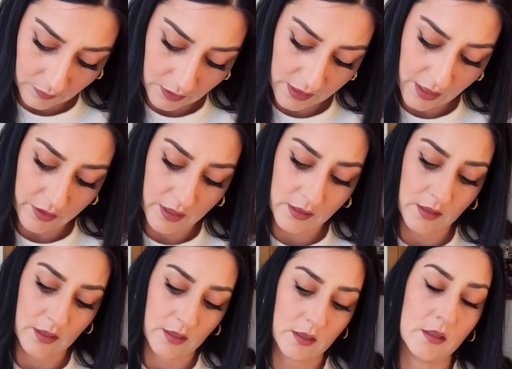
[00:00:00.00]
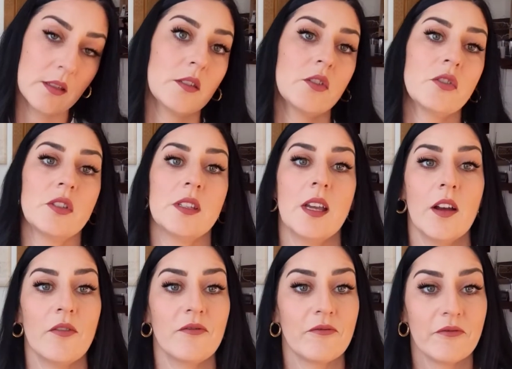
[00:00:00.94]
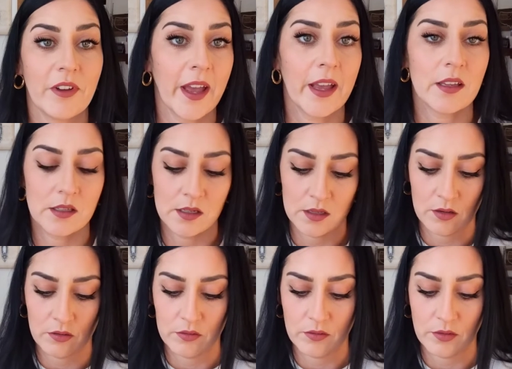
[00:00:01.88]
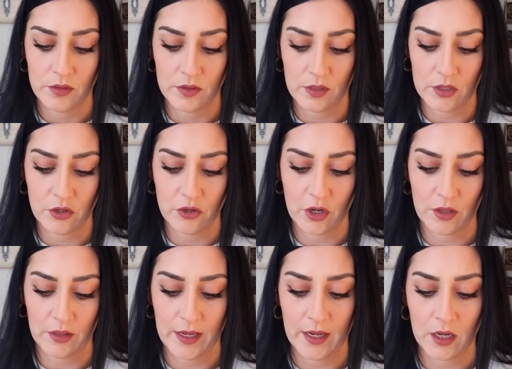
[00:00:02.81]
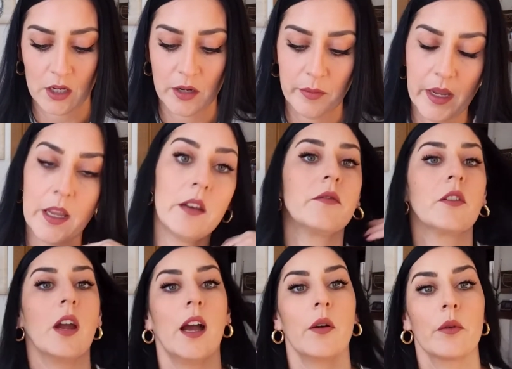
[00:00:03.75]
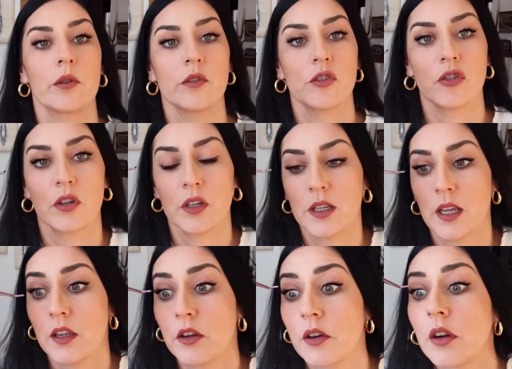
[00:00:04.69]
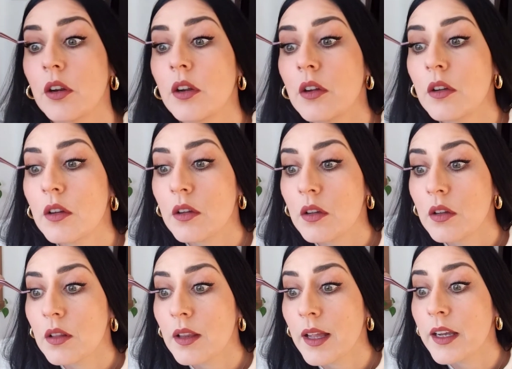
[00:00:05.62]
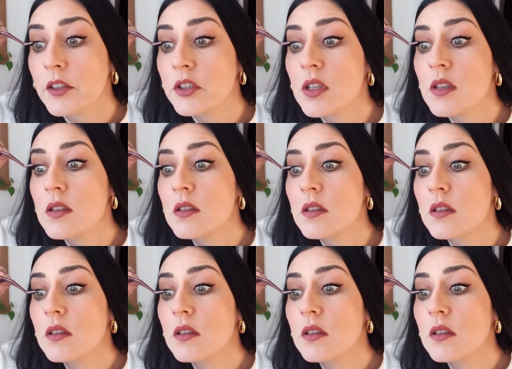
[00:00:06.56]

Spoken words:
See how easy that is? Do you see how fast it goes and you're not laying on a bed for hours trying to get your lashes?